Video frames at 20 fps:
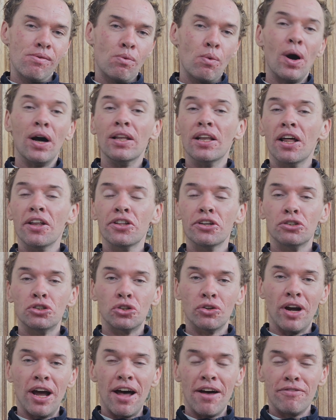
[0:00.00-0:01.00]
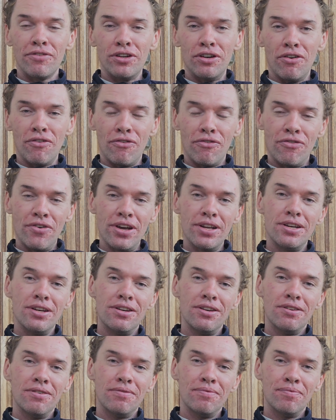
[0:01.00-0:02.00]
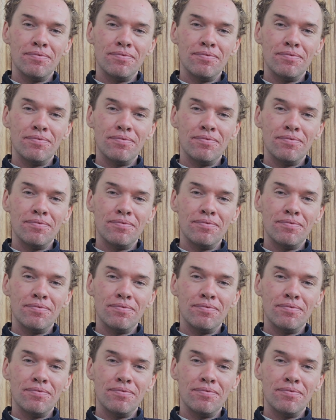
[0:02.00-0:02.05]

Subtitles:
While others are having a fit.